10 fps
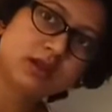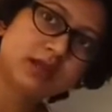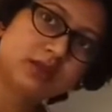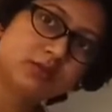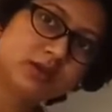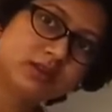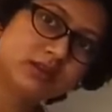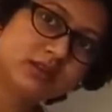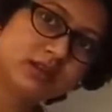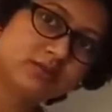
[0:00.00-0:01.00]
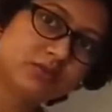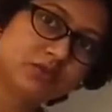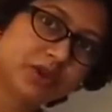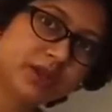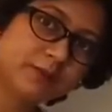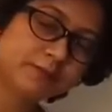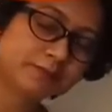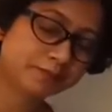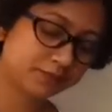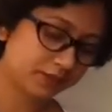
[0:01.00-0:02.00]
You can see it moving.
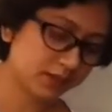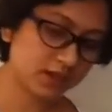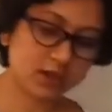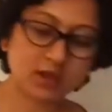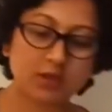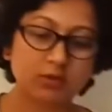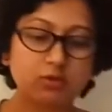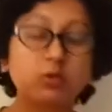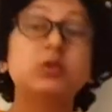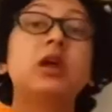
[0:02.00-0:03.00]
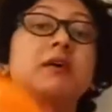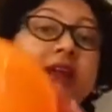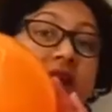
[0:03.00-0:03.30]
So now I'll